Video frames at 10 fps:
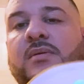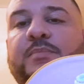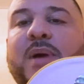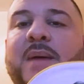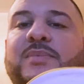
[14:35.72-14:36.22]

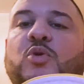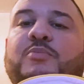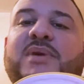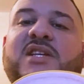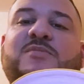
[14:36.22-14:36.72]

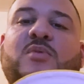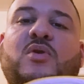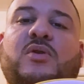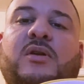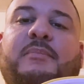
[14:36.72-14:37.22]
Pepto-Bismol
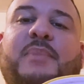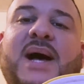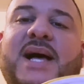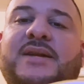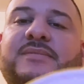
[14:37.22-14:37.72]
on the
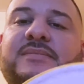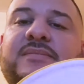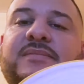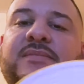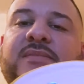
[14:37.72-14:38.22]
bottom.
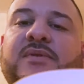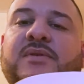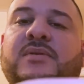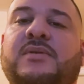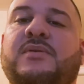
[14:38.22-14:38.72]

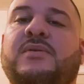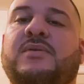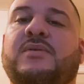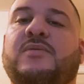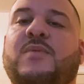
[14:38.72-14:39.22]

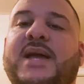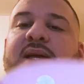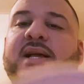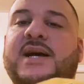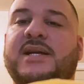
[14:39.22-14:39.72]

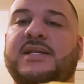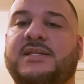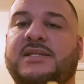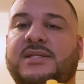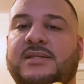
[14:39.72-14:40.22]
White
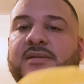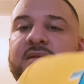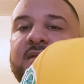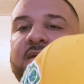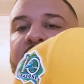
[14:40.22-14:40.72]
guts.
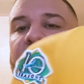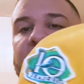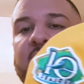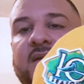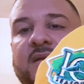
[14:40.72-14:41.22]

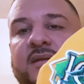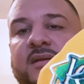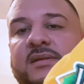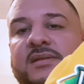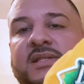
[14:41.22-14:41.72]

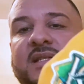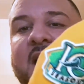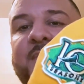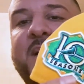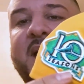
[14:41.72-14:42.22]

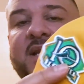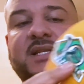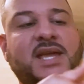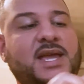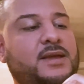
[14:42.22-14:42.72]
Side patch
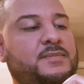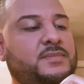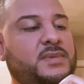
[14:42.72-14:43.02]
game.